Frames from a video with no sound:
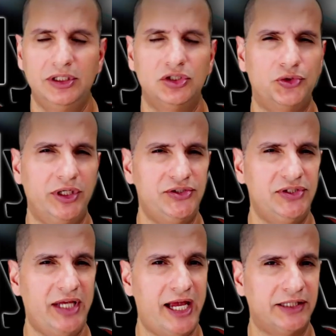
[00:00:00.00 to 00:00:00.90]
Tracy
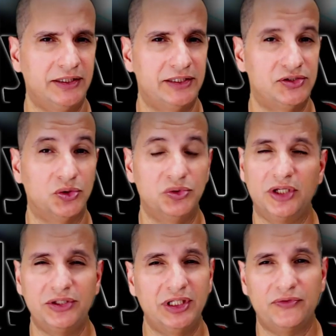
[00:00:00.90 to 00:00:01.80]
acted as though
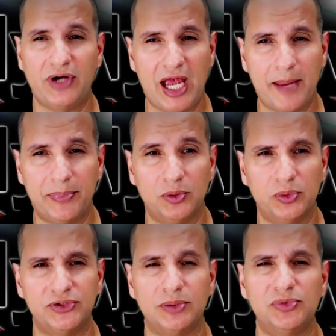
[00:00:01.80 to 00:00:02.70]
nothing ever happened,
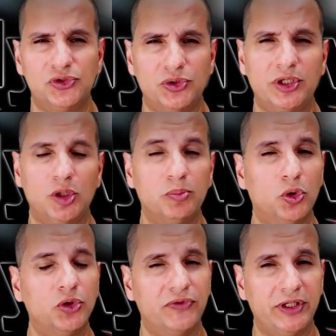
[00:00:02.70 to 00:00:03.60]
which I'm sure helped
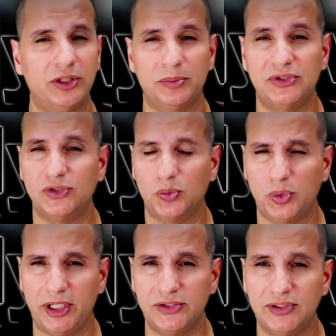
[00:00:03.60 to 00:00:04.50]
motivate him in some
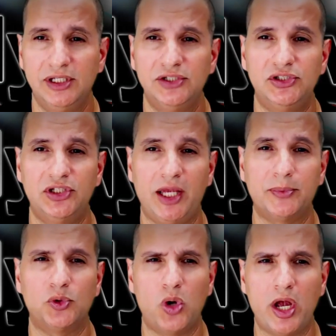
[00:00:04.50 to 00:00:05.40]
ways. She kept
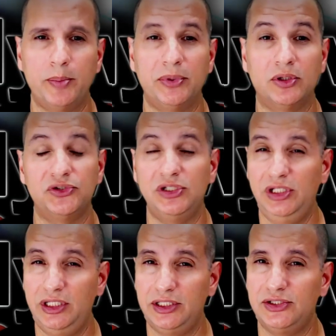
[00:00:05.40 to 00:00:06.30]
quiet because she
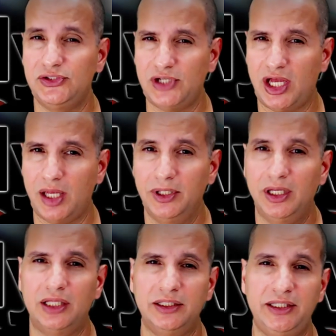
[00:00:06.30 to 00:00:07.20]
needed the job.
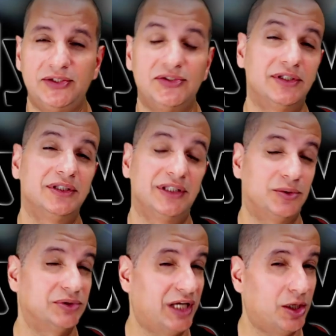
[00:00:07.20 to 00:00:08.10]
At least, that
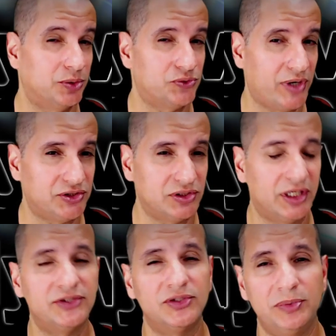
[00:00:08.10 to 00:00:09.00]
was how it was
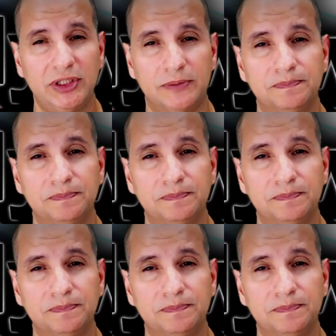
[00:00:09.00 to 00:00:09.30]
rationalized to me.